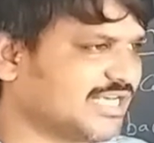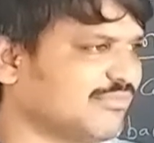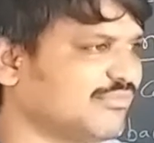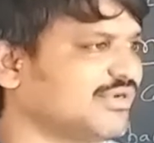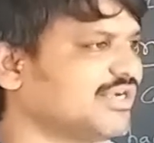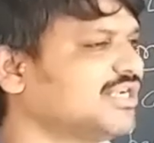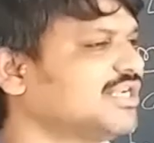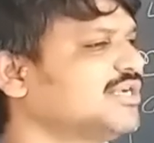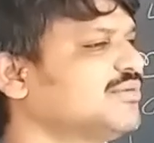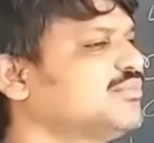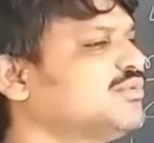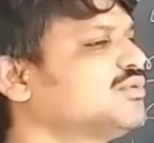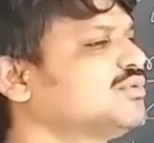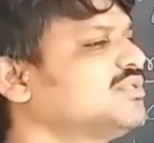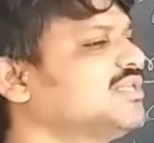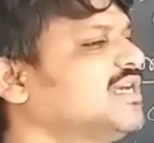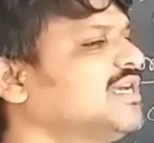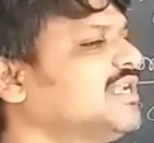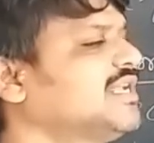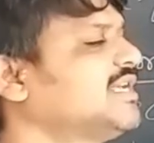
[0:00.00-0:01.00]
medium to
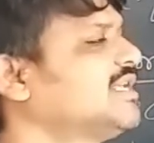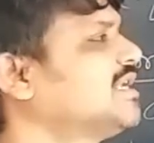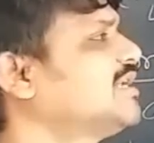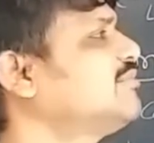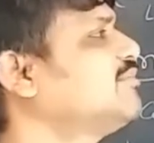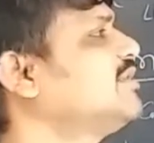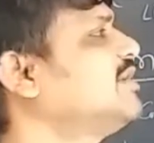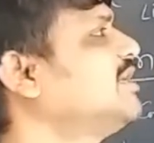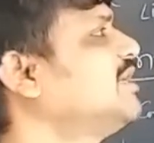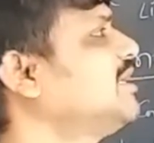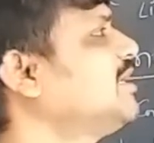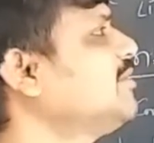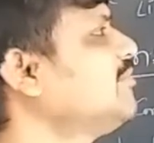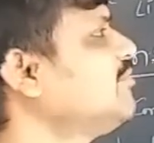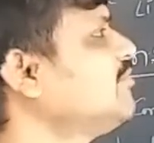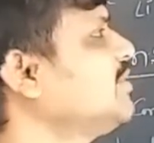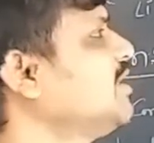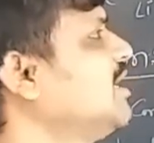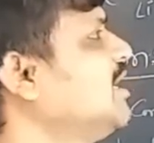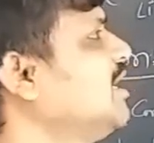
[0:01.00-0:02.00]
the rarer
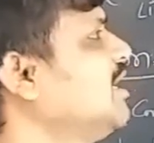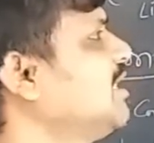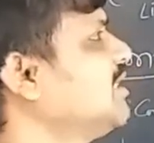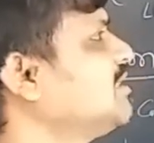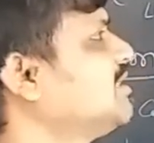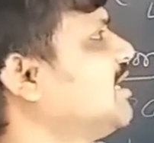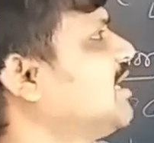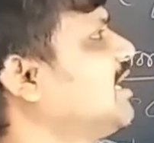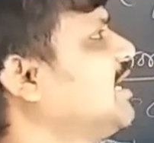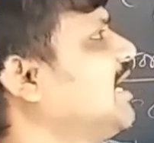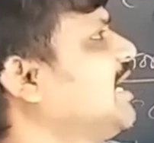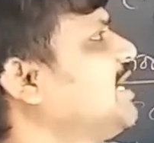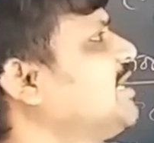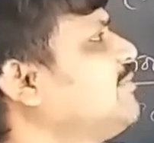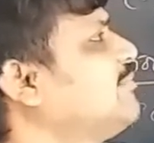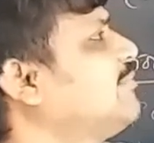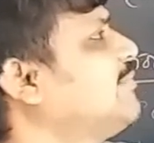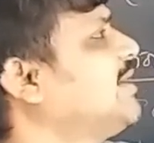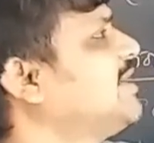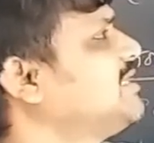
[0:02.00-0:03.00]
medium, the
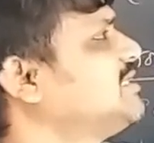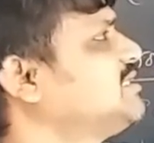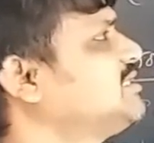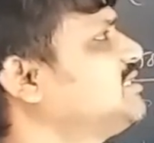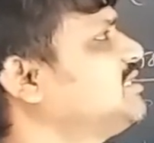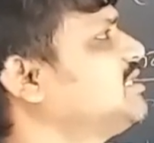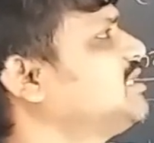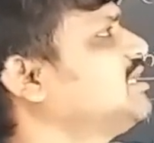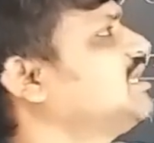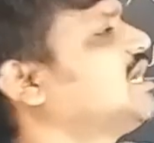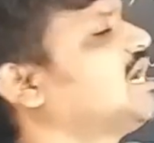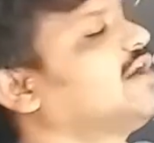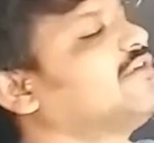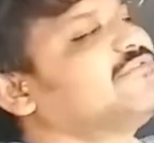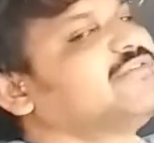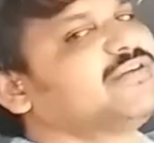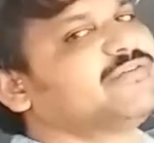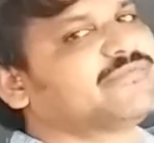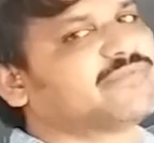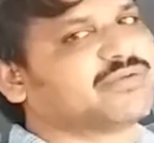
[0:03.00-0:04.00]
light bends
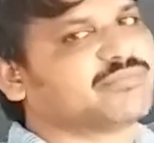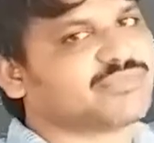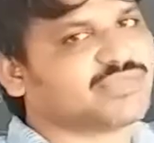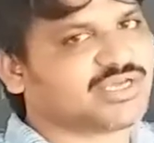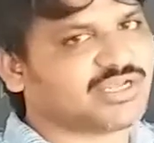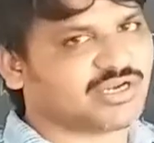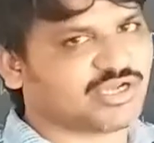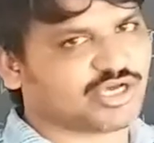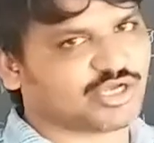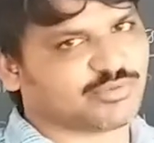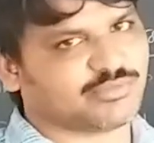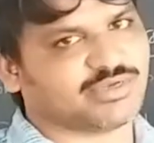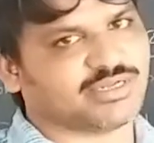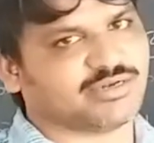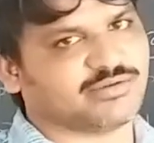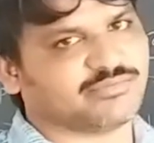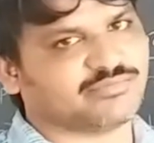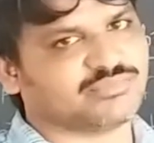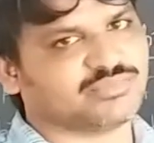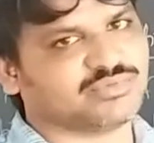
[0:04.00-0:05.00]
away from the
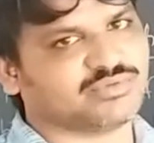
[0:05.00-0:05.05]
normal.